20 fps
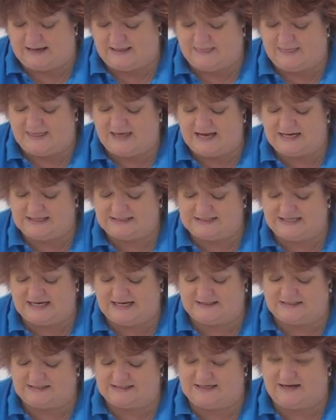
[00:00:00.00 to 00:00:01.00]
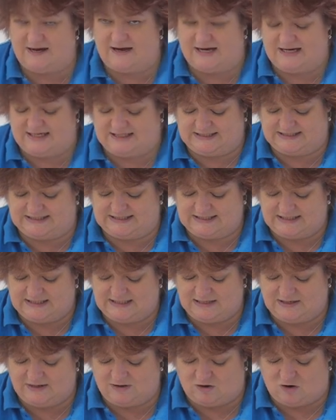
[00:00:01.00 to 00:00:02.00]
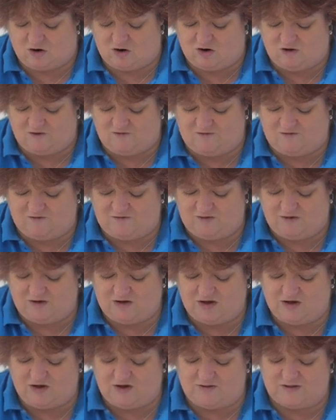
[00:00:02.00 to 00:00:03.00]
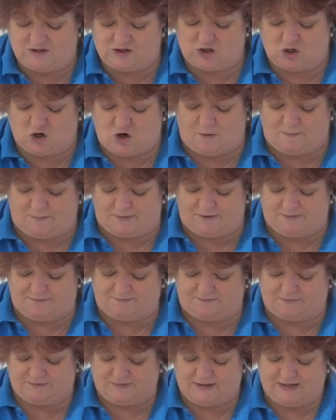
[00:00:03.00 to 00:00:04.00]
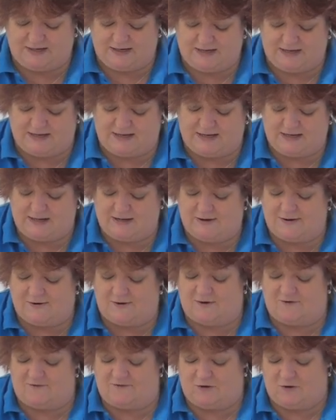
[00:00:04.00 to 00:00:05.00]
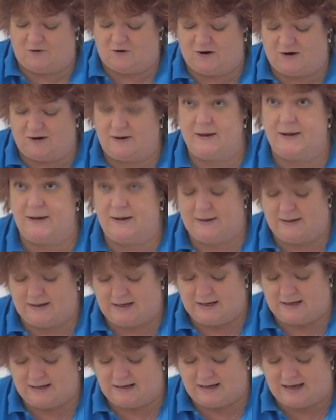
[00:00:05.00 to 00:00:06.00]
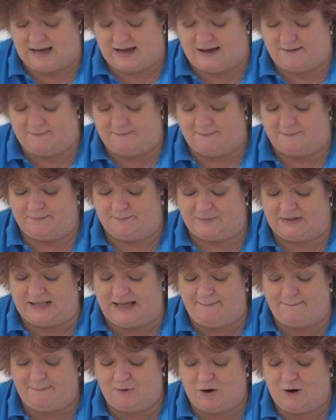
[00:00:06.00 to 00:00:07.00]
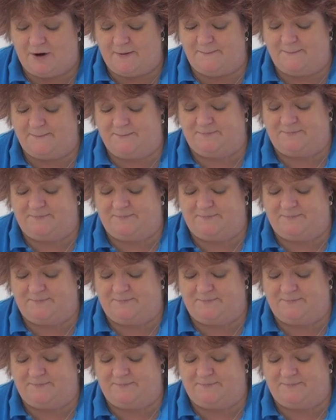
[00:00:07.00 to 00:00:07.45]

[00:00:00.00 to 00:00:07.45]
And then take the tights off the top of your plant pot.